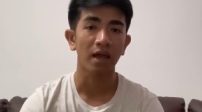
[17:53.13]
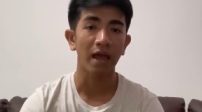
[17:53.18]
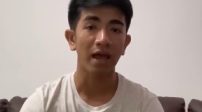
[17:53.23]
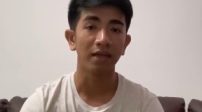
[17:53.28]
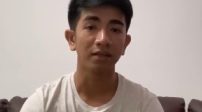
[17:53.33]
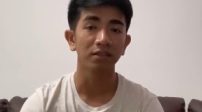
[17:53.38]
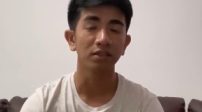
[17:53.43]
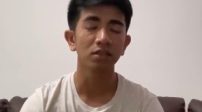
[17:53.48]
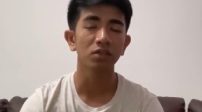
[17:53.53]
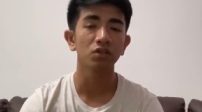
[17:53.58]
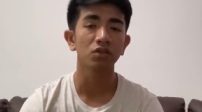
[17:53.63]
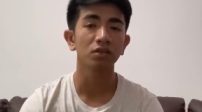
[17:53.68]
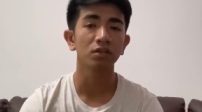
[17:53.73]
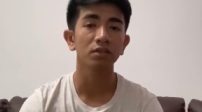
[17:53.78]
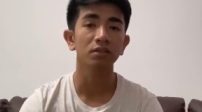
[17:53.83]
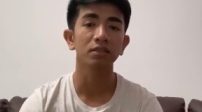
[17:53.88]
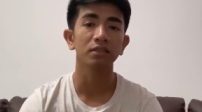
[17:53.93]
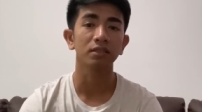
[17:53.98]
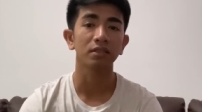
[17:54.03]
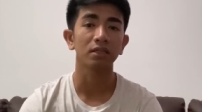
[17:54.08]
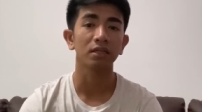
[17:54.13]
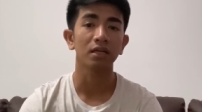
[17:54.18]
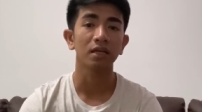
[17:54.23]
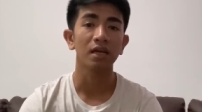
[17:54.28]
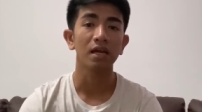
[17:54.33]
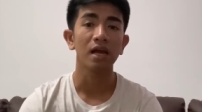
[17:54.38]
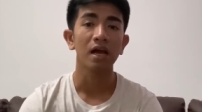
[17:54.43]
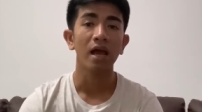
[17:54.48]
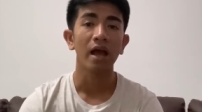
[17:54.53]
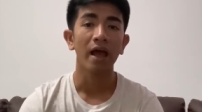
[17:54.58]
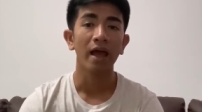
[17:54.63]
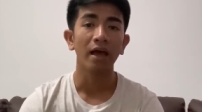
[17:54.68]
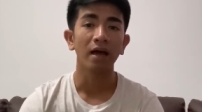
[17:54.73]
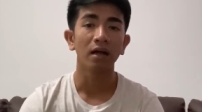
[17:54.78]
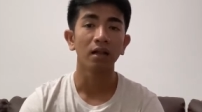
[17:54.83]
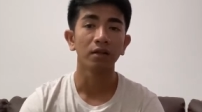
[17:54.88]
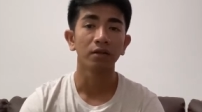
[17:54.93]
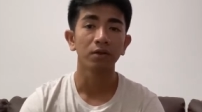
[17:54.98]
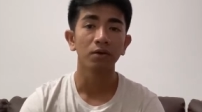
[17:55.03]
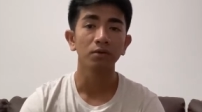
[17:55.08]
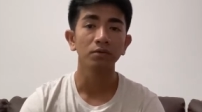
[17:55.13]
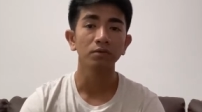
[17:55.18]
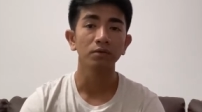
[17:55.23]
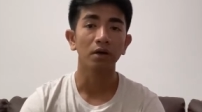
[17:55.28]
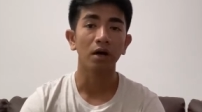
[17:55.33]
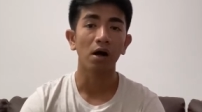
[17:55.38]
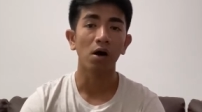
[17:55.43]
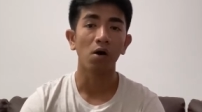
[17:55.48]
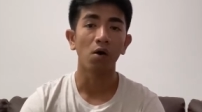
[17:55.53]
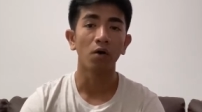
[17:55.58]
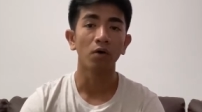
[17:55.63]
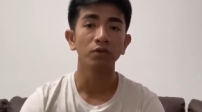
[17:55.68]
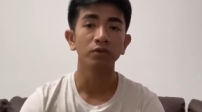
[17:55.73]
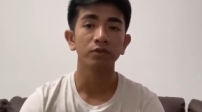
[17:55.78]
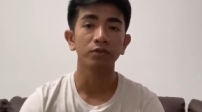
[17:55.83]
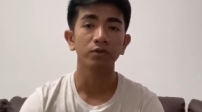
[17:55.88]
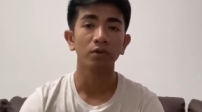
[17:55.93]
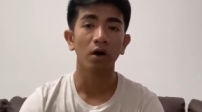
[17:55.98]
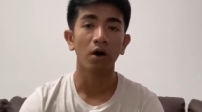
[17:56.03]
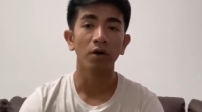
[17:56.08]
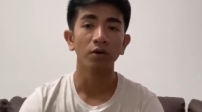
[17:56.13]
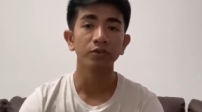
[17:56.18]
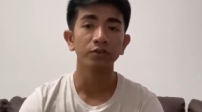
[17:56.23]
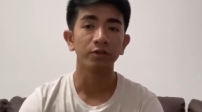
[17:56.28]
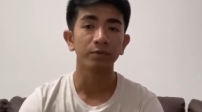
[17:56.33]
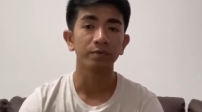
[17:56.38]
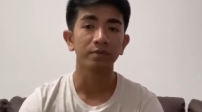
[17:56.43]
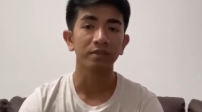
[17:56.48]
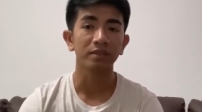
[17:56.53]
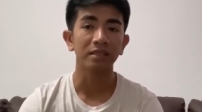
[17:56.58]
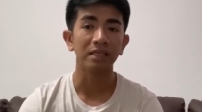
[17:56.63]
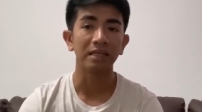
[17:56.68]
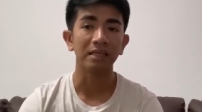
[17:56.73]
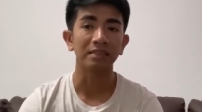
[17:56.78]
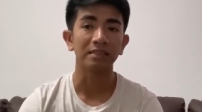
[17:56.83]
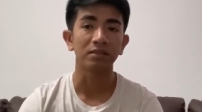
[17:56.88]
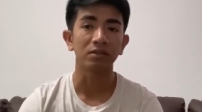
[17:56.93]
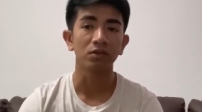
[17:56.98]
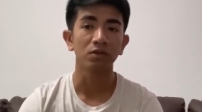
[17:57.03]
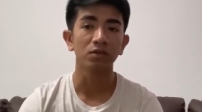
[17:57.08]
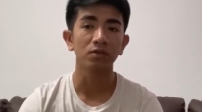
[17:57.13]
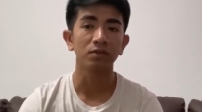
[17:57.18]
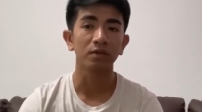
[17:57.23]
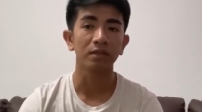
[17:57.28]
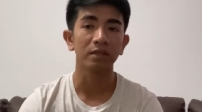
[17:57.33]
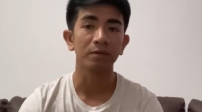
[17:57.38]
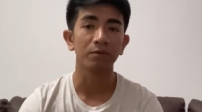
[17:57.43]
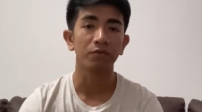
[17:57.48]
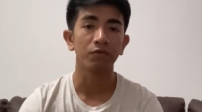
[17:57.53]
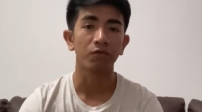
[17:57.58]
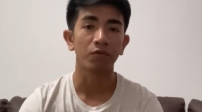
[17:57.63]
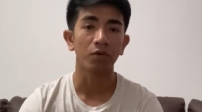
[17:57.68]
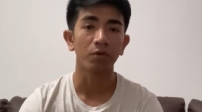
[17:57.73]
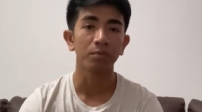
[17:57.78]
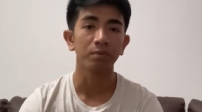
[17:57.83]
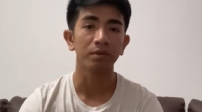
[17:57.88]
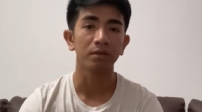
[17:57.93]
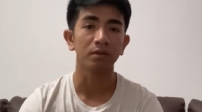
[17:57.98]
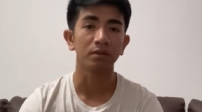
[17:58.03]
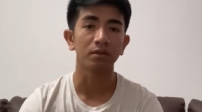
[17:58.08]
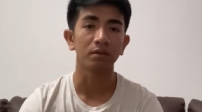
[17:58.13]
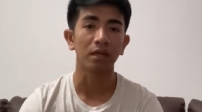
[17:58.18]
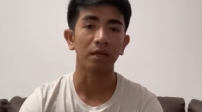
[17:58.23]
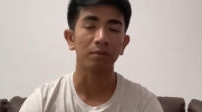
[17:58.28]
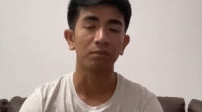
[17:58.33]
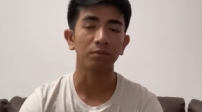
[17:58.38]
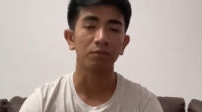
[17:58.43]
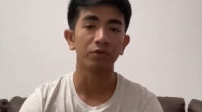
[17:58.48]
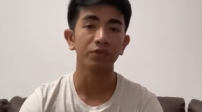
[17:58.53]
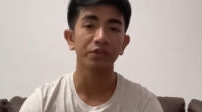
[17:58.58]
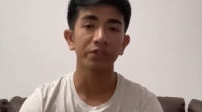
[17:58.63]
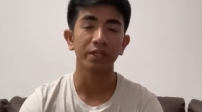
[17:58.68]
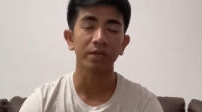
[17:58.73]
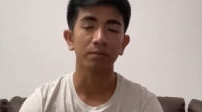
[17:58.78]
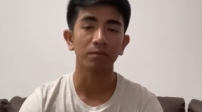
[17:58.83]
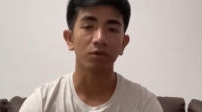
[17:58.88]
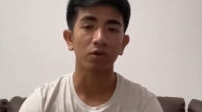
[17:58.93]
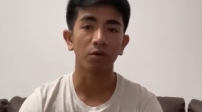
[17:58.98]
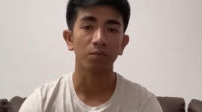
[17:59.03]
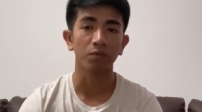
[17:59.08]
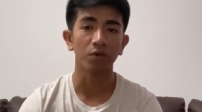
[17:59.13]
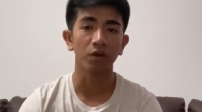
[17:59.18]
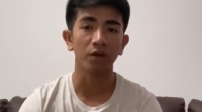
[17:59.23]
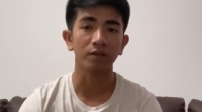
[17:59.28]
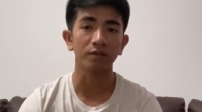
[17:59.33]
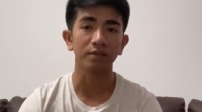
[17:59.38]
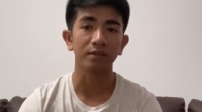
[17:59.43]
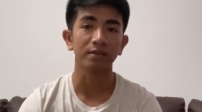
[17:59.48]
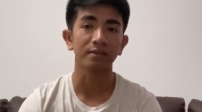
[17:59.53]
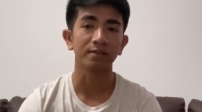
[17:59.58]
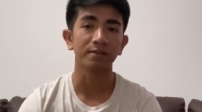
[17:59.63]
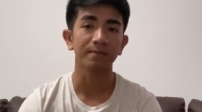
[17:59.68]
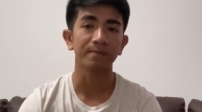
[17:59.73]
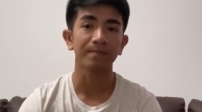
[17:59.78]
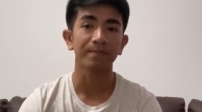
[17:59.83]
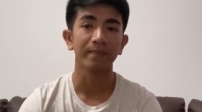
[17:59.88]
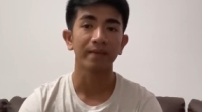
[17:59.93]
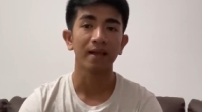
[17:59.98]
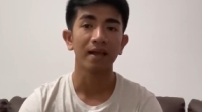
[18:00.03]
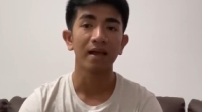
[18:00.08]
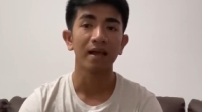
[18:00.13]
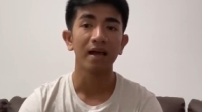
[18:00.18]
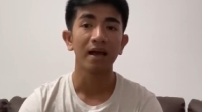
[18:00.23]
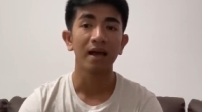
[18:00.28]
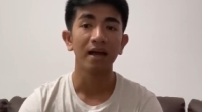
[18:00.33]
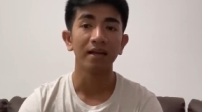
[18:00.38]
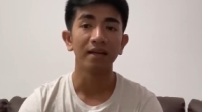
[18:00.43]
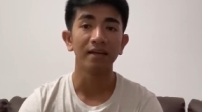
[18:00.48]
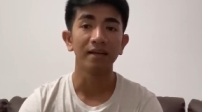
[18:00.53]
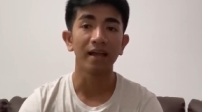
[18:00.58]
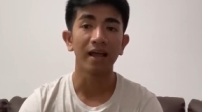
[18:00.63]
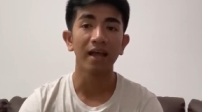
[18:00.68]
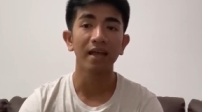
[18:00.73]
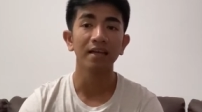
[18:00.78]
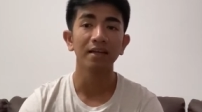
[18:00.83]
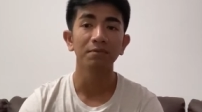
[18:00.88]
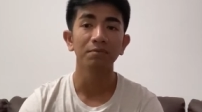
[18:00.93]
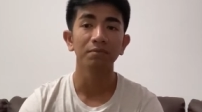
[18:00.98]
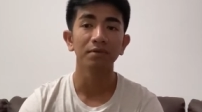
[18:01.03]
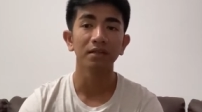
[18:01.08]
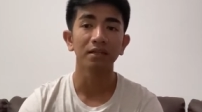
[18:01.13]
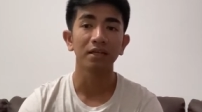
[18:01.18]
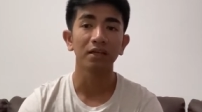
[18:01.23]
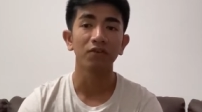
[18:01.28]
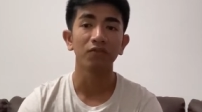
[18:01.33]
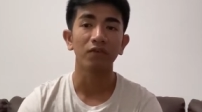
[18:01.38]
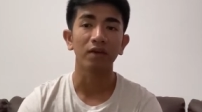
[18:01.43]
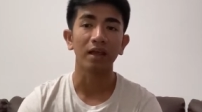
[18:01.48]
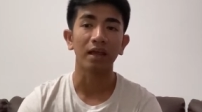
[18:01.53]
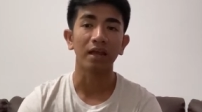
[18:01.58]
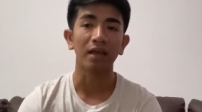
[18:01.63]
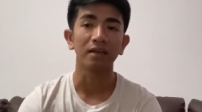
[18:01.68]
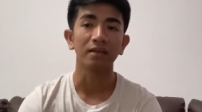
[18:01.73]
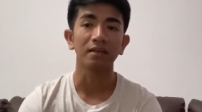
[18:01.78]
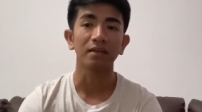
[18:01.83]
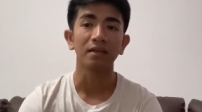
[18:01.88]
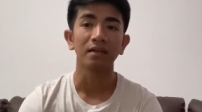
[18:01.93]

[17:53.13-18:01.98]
Additionally, although autopsy is usually forbidden in Muslim communities, they believe it